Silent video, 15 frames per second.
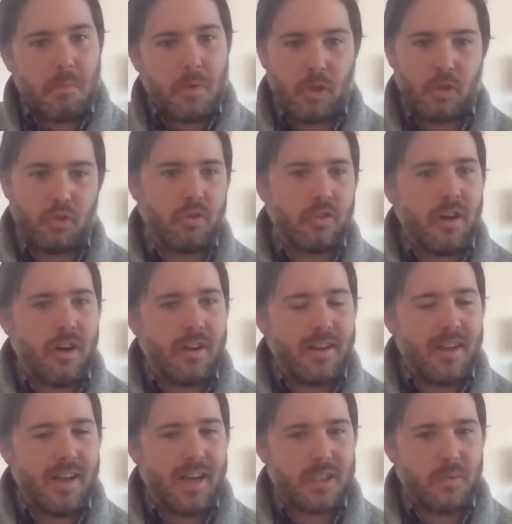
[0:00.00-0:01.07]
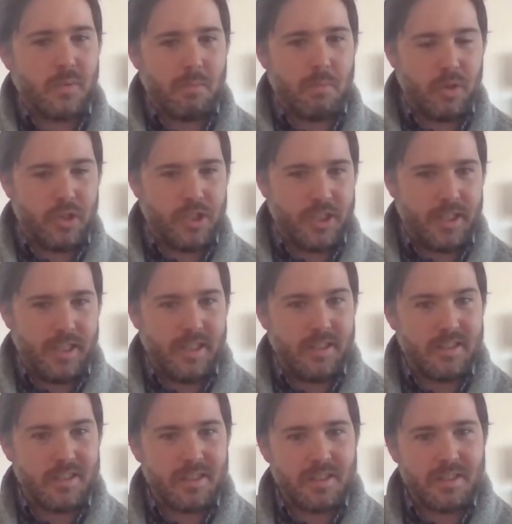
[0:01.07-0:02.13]
cultural contacts with the
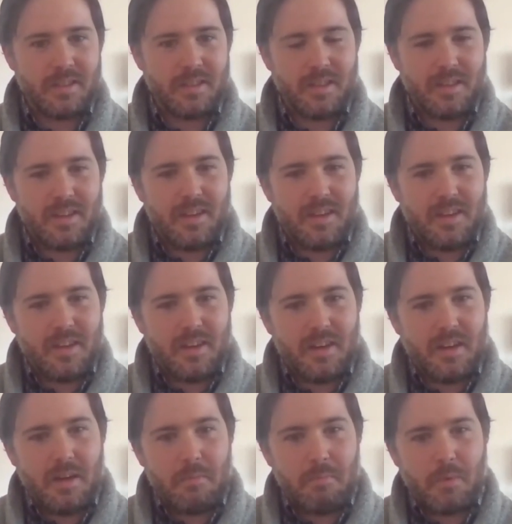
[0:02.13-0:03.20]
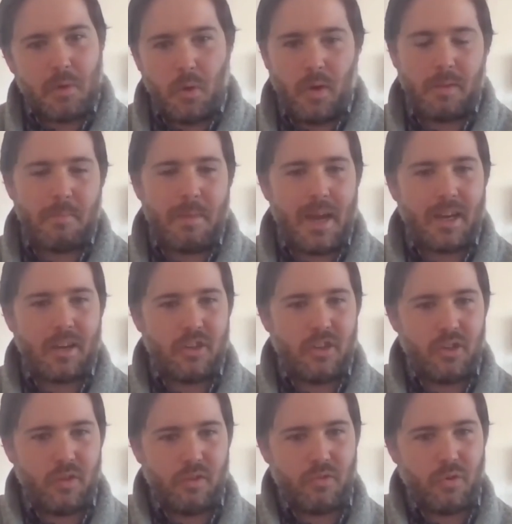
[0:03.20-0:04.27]
Portuguese, going back
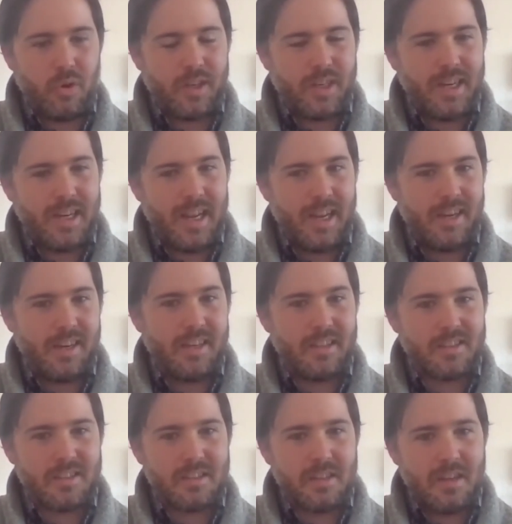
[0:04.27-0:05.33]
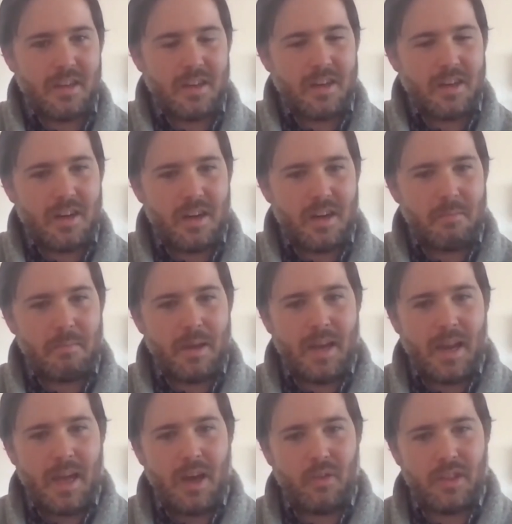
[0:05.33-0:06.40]
to the 1480s,
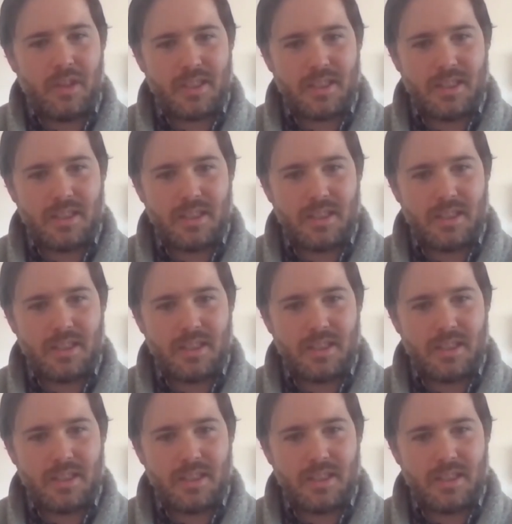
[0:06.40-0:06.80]
and how this